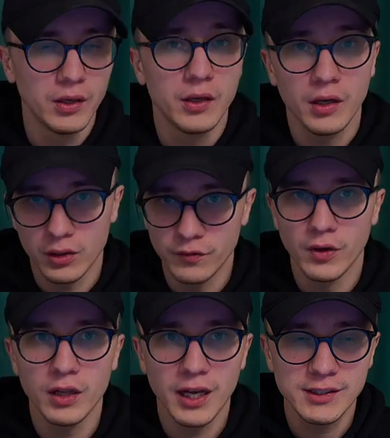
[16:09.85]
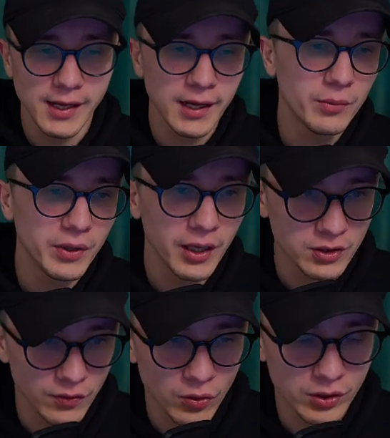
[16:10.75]
Now, the very last element is,
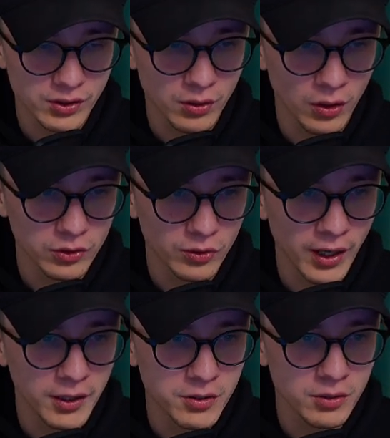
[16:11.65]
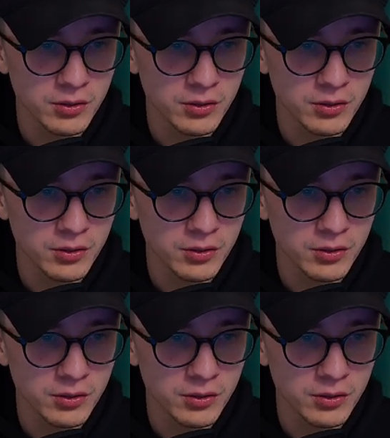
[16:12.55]
of course, the call to action.